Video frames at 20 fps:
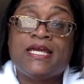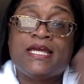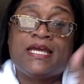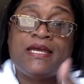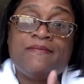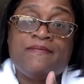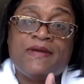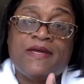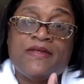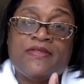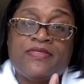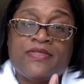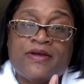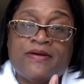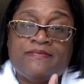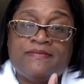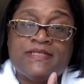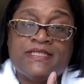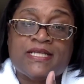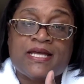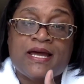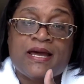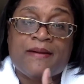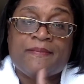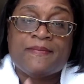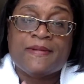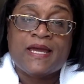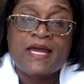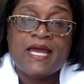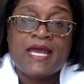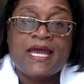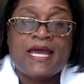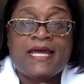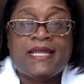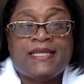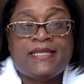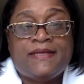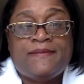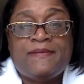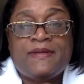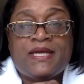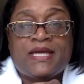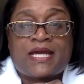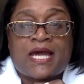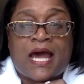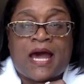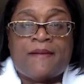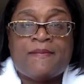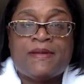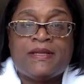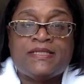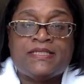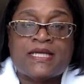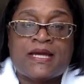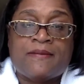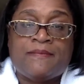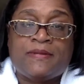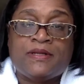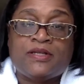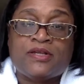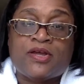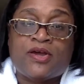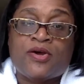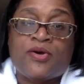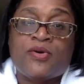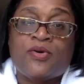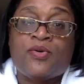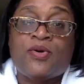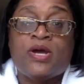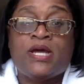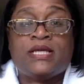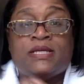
Give me a thumbs up and leave me a comment down below.